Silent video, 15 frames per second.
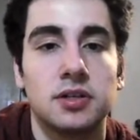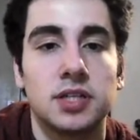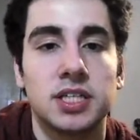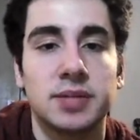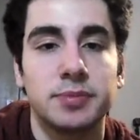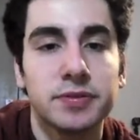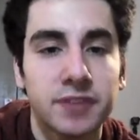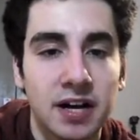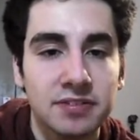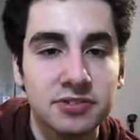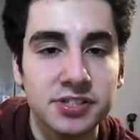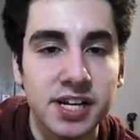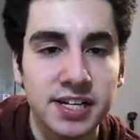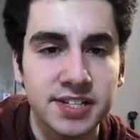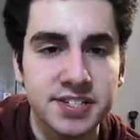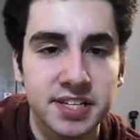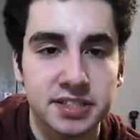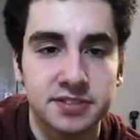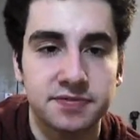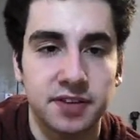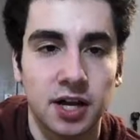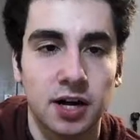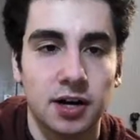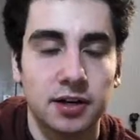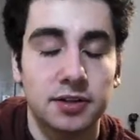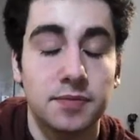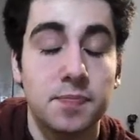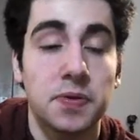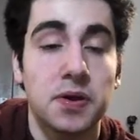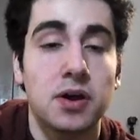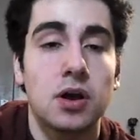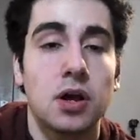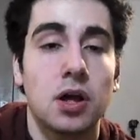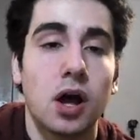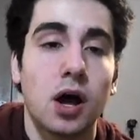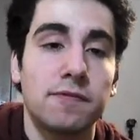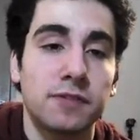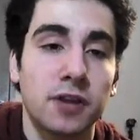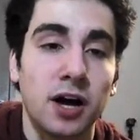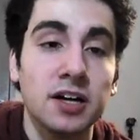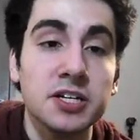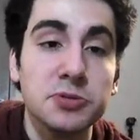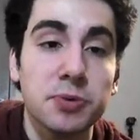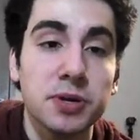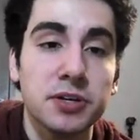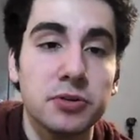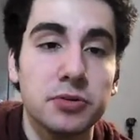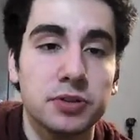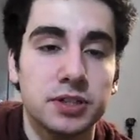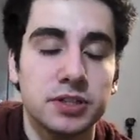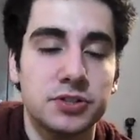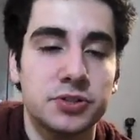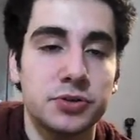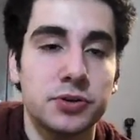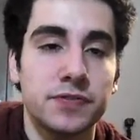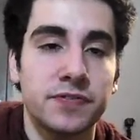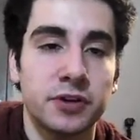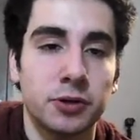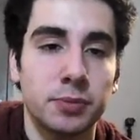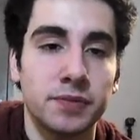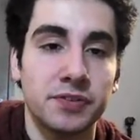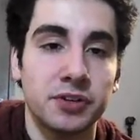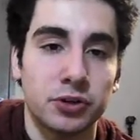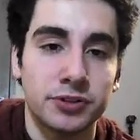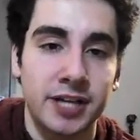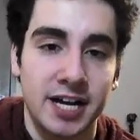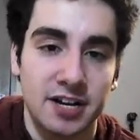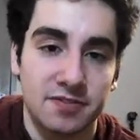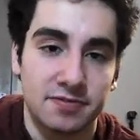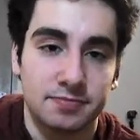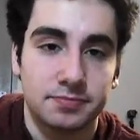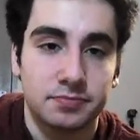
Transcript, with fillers: Number 596, vlog. A vlog is when you do a film of your own life.